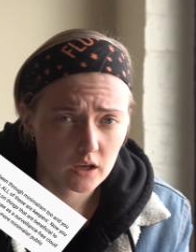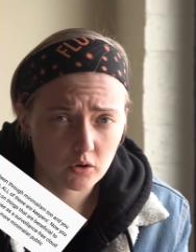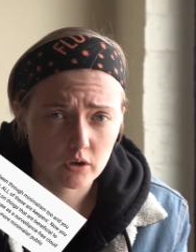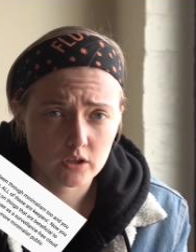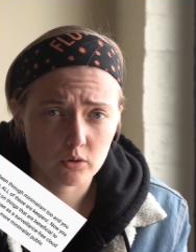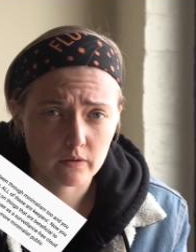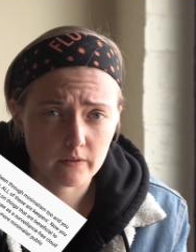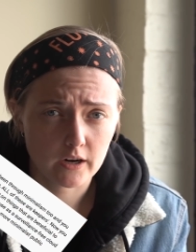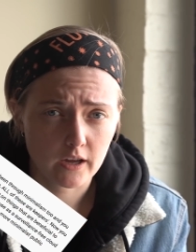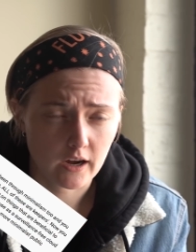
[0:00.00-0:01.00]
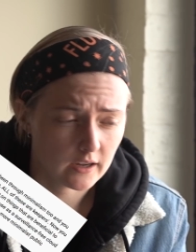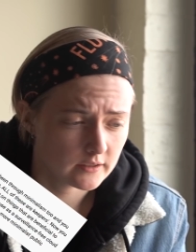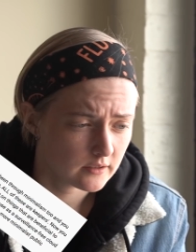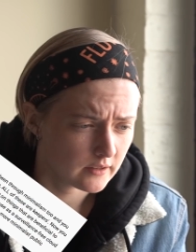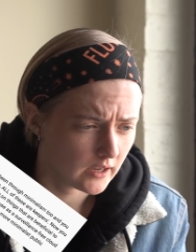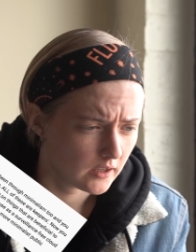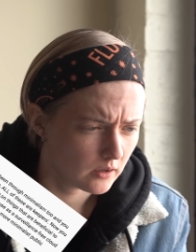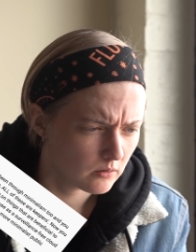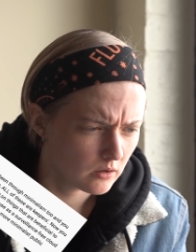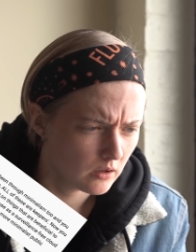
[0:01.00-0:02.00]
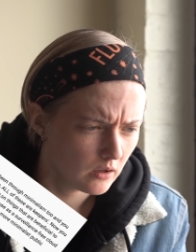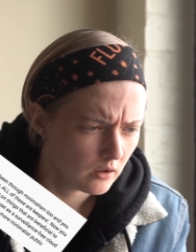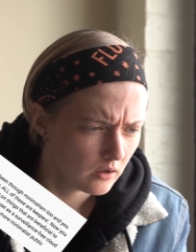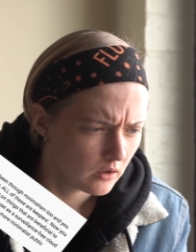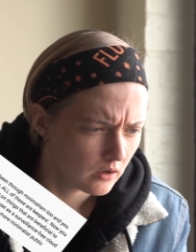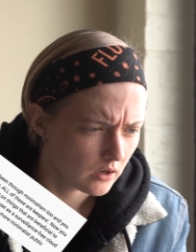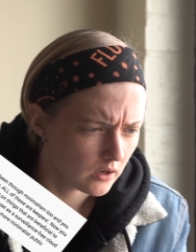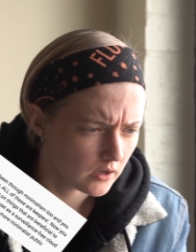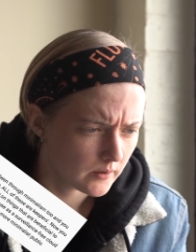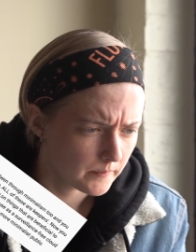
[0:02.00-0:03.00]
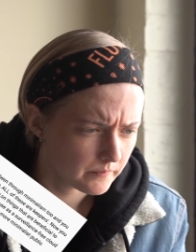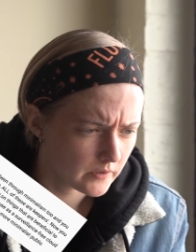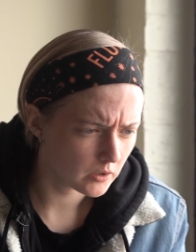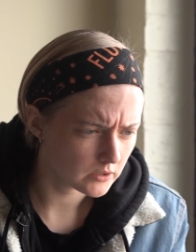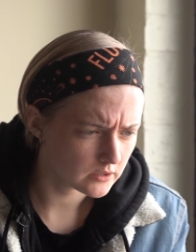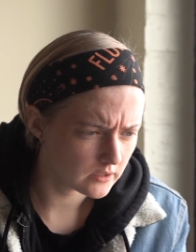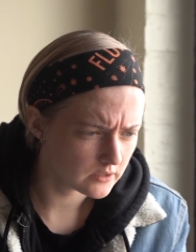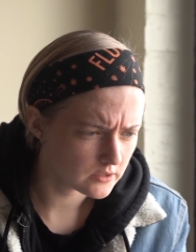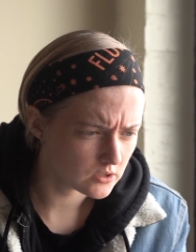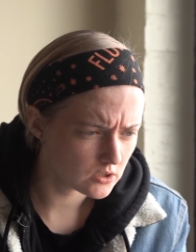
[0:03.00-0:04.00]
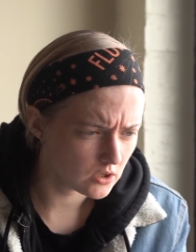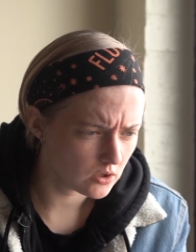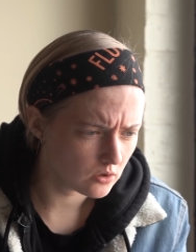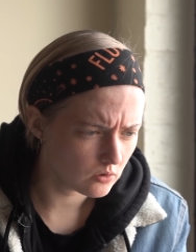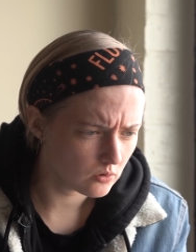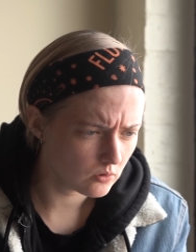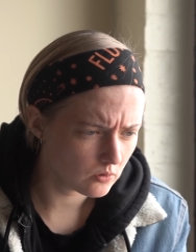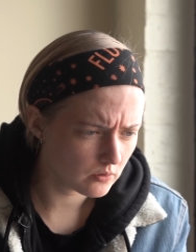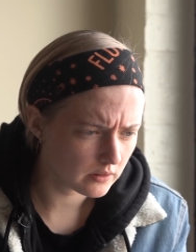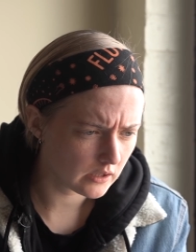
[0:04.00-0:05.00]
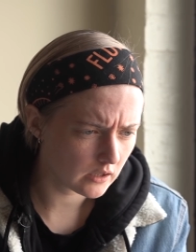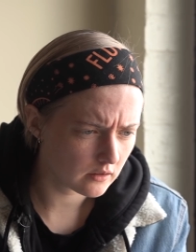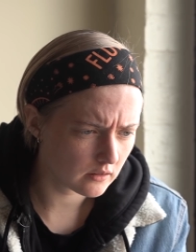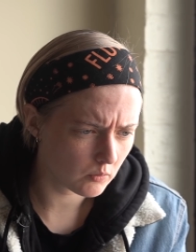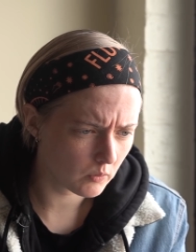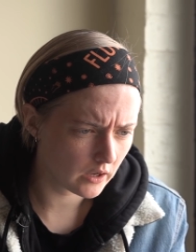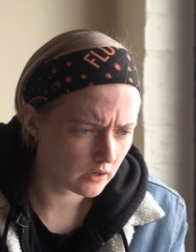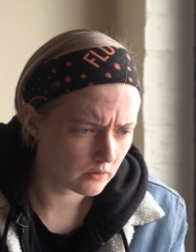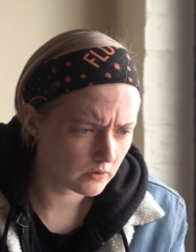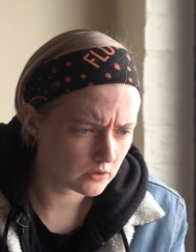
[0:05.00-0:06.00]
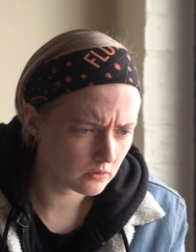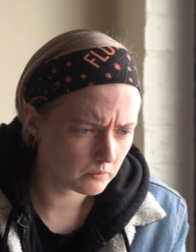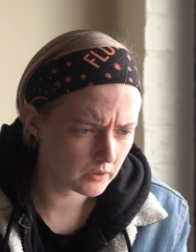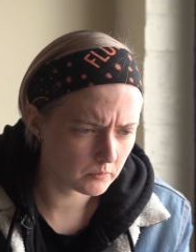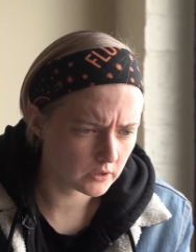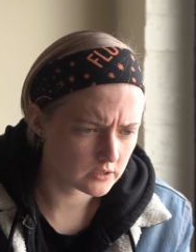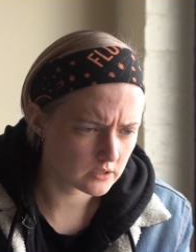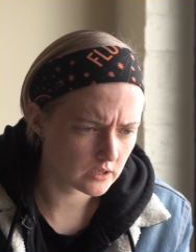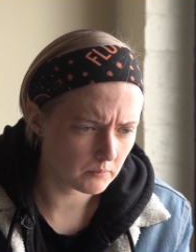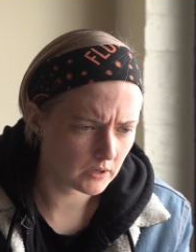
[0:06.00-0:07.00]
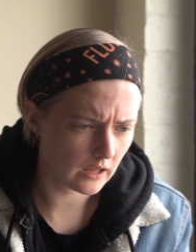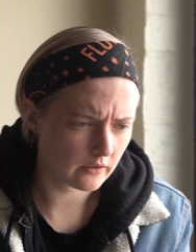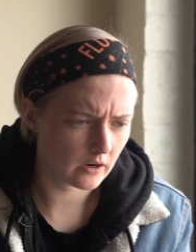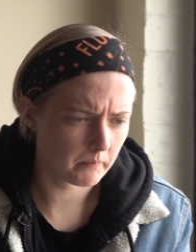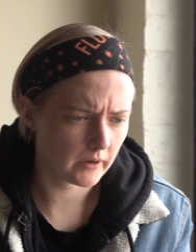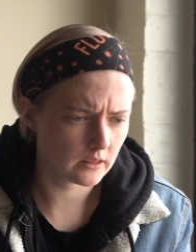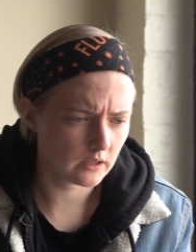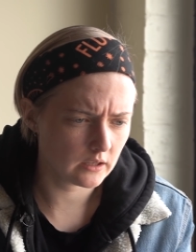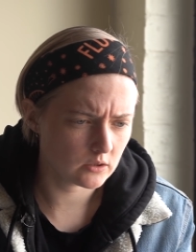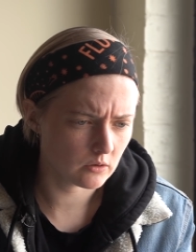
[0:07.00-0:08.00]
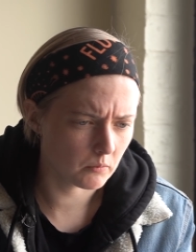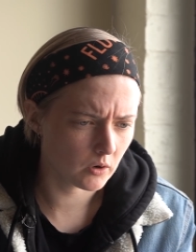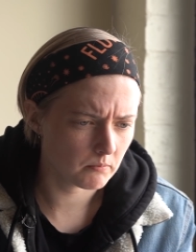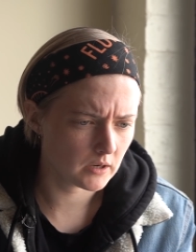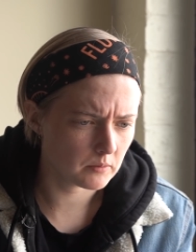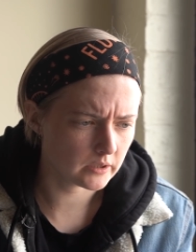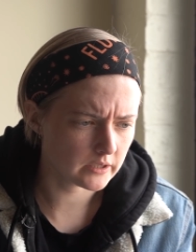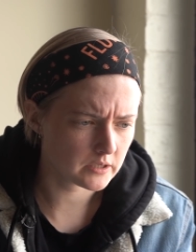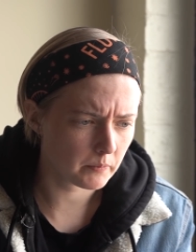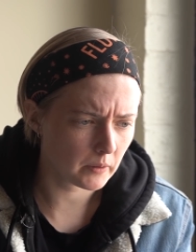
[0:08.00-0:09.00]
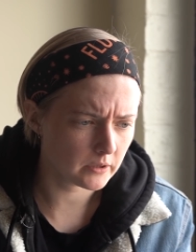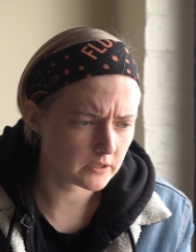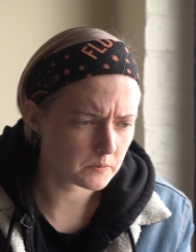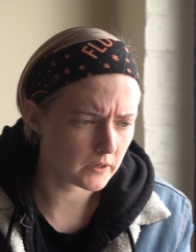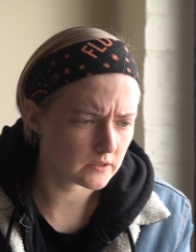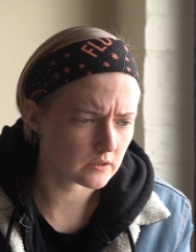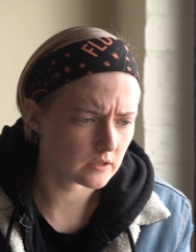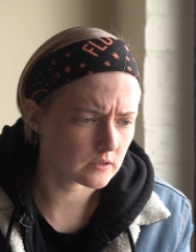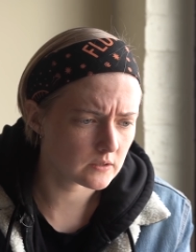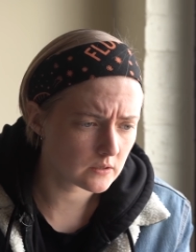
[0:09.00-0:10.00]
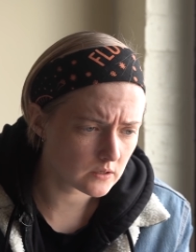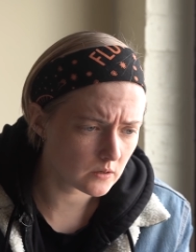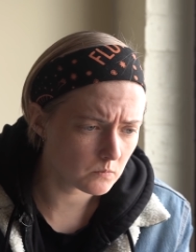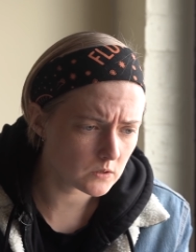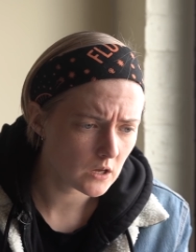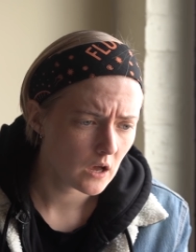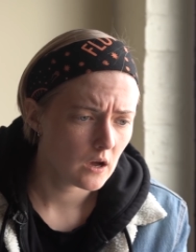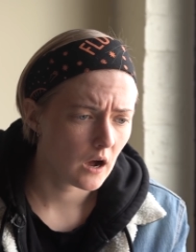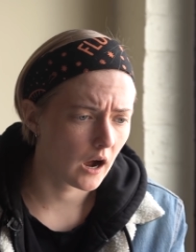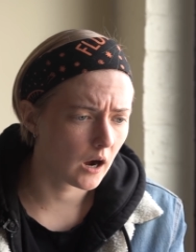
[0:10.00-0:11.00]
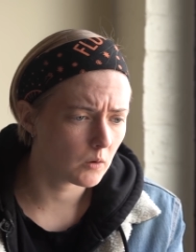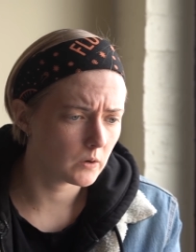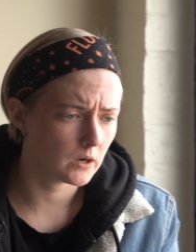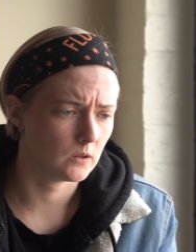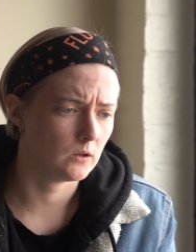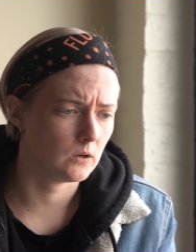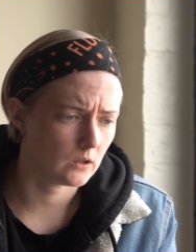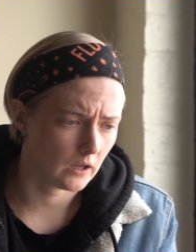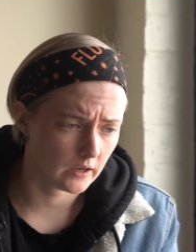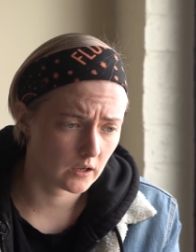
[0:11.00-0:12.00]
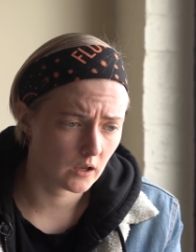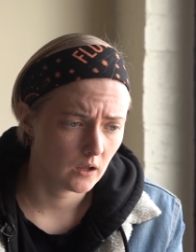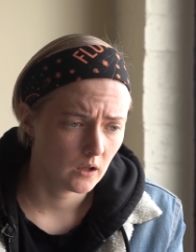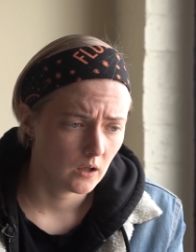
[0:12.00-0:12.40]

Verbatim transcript: Ingrid, you were very kind. Thank you. Um, their question is Do you think that when individual minimalists come together, it might lead to a more minimalist public spaces and systems? How would it look like?